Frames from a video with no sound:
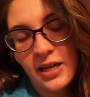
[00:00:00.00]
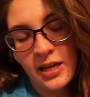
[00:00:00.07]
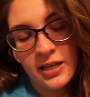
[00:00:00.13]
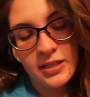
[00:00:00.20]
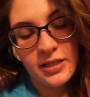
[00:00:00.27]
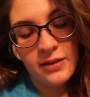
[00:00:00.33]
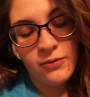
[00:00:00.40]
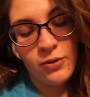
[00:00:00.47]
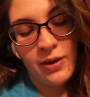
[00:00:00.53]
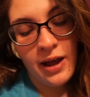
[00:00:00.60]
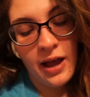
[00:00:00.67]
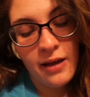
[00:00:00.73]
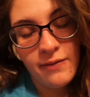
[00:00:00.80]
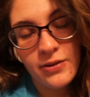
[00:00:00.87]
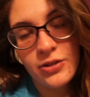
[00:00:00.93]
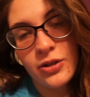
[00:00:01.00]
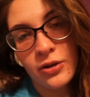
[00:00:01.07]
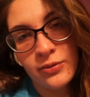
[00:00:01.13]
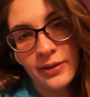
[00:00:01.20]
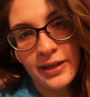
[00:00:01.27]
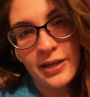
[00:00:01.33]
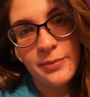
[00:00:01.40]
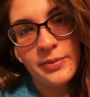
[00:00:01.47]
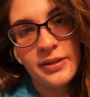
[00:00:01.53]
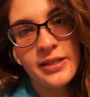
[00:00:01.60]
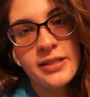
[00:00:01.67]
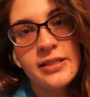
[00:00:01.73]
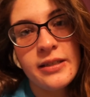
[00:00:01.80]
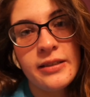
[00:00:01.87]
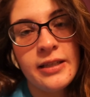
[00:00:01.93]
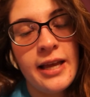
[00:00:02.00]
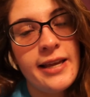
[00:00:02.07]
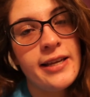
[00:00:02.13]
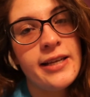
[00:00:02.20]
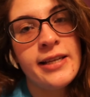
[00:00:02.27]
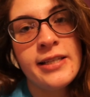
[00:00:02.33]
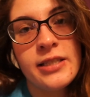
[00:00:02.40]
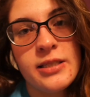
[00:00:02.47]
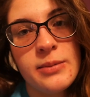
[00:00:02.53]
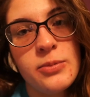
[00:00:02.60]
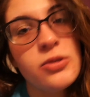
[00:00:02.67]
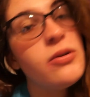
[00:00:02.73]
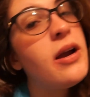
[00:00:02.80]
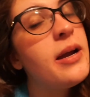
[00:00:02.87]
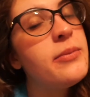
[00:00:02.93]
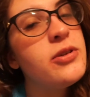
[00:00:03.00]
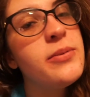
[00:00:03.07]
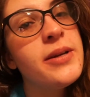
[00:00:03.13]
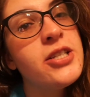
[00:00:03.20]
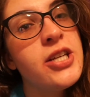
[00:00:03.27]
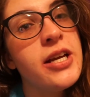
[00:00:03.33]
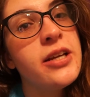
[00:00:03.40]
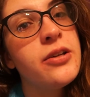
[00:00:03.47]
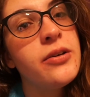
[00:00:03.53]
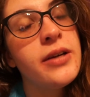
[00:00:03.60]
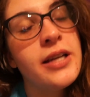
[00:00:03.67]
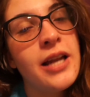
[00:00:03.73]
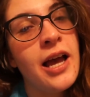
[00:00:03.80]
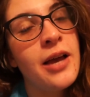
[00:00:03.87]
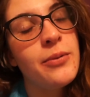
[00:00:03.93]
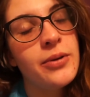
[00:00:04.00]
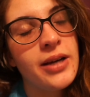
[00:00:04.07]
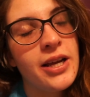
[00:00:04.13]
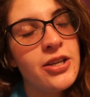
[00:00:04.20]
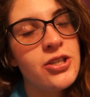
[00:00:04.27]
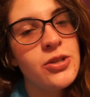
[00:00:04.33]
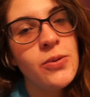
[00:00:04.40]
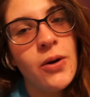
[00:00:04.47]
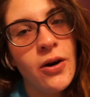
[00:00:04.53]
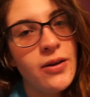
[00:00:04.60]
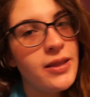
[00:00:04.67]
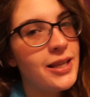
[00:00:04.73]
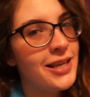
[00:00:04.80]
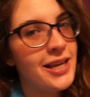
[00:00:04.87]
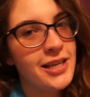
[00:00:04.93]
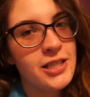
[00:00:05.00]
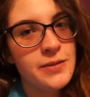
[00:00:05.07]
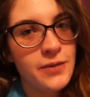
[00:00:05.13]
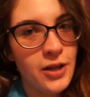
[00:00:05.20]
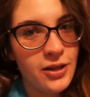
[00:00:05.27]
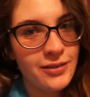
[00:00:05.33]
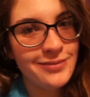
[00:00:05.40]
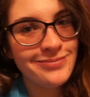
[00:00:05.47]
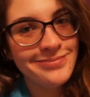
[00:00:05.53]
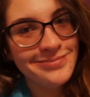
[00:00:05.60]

And if you haven't already, please like and subscribe to my channel, and I will catch you on the next vlog.